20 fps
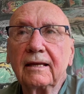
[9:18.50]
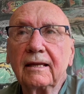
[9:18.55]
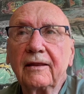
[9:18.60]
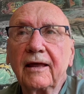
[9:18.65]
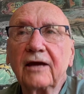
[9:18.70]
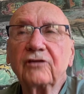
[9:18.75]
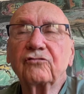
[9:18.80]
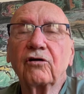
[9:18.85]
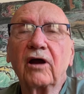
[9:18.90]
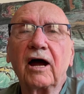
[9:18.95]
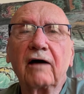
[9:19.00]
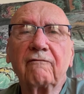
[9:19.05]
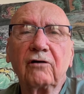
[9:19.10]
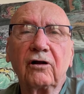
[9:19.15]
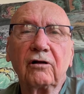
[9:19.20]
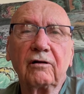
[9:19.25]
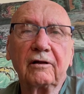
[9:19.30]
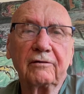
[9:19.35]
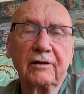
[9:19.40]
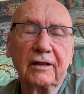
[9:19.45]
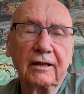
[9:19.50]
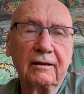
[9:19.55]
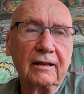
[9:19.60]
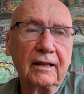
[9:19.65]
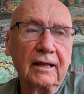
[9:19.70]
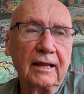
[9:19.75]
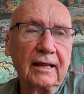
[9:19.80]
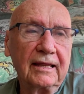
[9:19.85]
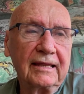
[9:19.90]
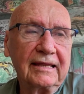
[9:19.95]
they travel
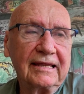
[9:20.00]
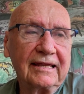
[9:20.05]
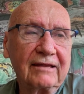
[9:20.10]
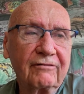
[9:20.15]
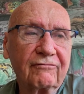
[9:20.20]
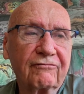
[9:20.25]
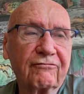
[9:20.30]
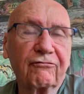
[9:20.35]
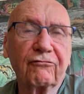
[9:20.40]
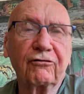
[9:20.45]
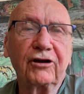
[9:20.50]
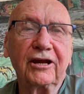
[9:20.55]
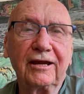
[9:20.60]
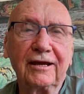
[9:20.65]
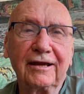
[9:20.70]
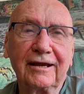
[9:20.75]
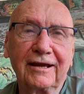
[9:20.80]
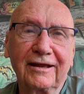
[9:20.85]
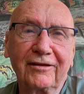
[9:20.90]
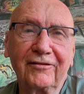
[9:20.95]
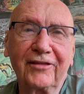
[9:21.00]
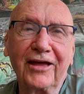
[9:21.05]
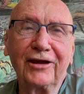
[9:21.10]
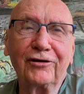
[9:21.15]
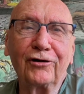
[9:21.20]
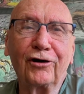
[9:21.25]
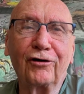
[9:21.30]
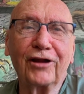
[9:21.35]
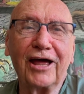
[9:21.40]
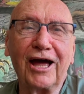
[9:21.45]
free. They
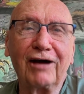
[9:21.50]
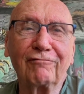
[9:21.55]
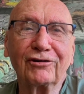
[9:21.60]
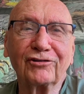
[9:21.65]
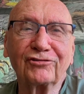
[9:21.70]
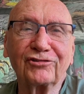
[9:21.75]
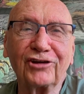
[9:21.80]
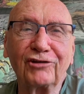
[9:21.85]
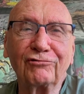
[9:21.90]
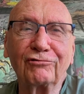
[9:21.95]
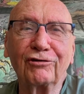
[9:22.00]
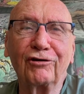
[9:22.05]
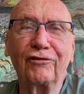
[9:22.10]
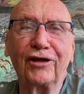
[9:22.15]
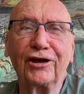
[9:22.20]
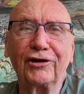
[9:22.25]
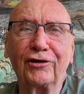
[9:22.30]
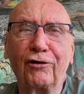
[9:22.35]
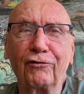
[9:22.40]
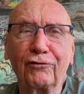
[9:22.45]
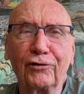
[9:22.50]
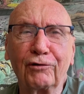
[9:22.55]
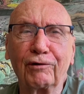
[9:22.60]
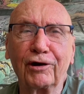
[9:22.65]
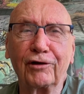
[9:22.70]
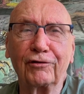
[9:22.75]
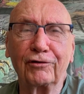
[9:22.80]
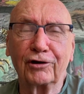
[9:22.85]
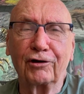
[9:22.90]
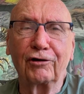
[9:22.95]
don't have a schedule. They don't know
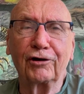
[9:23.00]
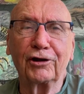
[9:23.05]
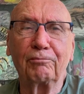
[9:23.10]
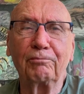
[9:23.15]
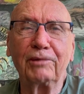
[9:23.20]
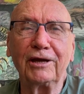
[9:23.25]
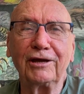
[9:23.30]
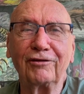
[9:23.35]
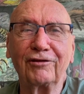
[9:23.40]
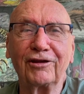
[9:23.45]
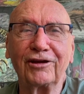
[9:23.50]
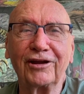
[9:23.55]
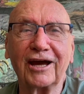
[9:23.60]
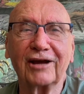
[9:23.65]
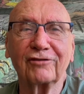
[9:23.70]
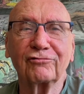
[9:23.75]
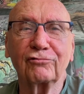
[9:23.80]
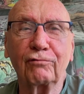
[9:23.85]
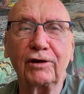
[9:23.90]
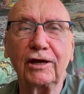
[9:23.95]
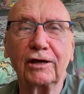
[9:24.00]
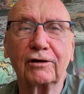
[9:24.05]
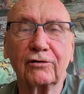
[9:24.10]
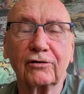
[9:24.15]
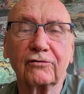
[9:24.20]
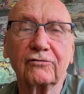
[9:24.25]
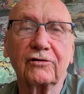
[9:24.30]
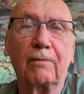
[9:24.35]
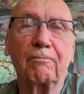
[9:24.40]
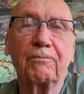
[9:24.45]
where they're going to be the next week
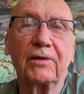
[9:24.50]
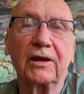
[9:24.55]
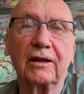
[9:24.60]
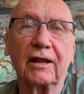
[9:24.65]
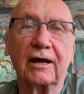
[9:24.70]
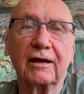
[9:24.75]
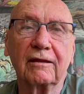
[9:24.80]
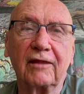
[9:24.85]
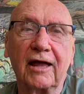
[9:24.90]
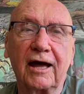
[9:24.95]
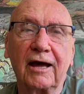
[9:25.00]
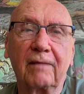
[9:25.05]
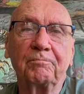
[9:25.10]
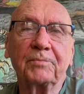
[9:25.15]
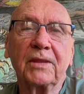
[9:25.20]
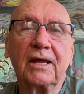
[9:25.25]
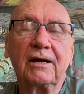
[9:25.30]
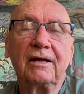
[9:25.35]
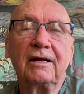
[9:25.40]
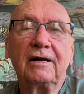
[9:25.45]
or something like that.